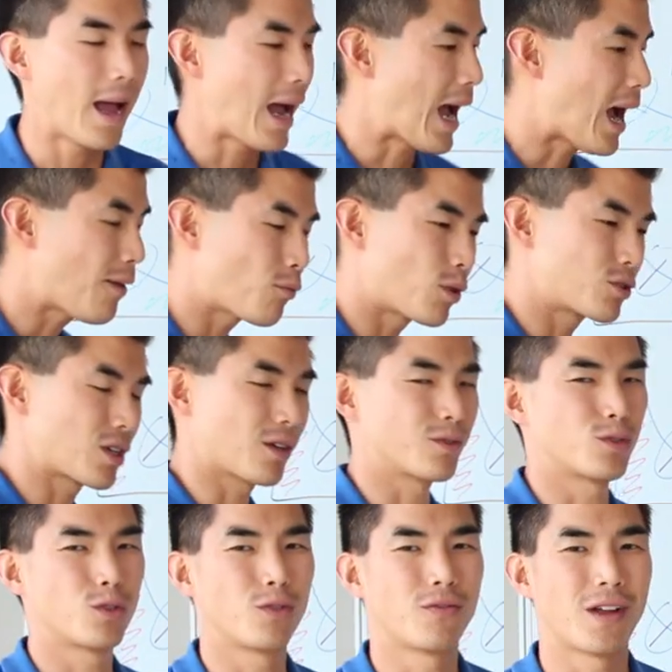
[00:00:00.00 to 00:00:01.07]
have
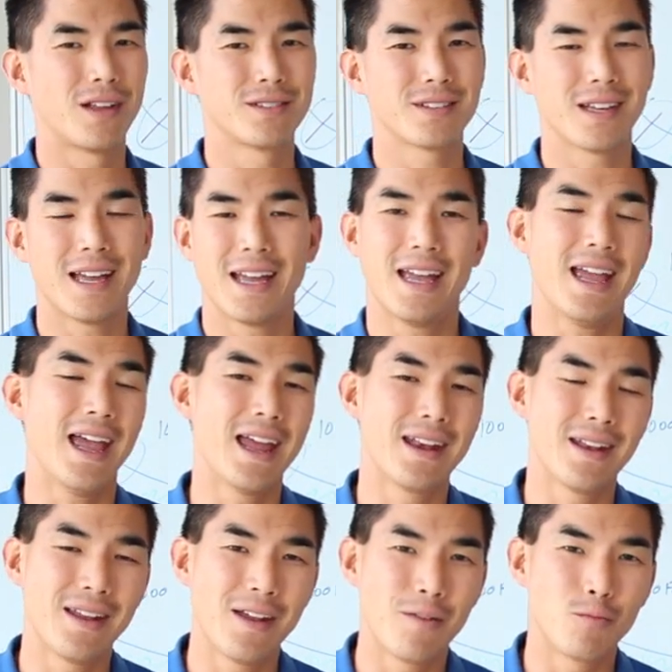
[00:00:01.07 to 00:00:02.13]
1,000 true fans
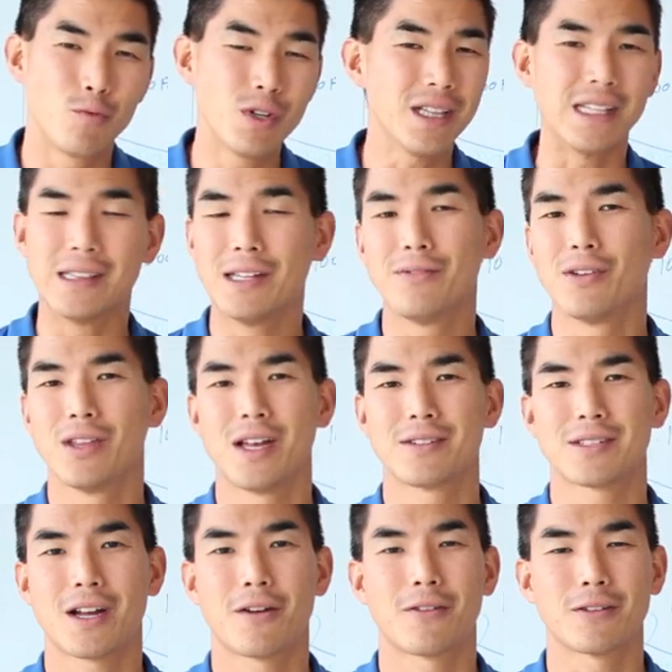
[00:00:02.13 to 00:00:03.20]
and really live a
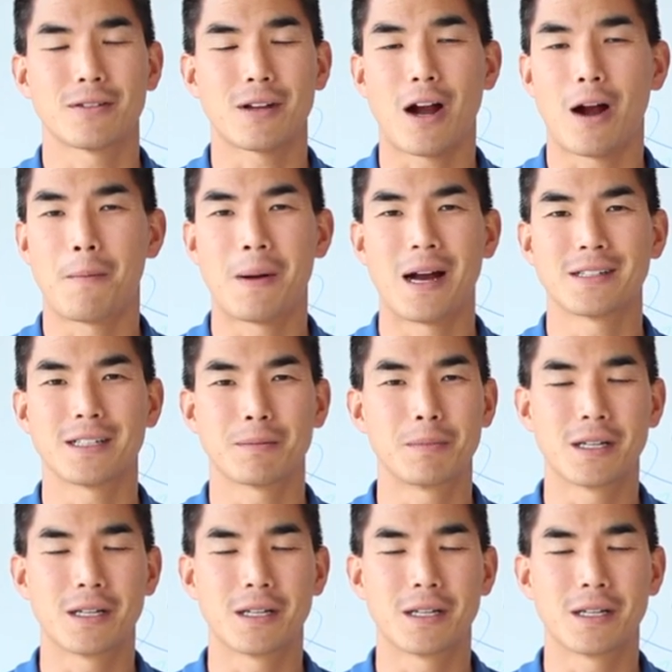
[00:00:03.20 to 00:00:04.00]
lifestyle chiropractic.